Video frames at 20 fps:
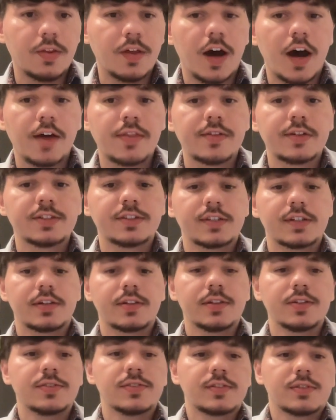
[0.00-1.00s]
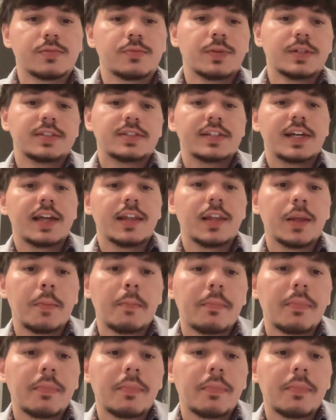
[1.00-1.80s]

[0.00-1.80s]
the author's conclusion was that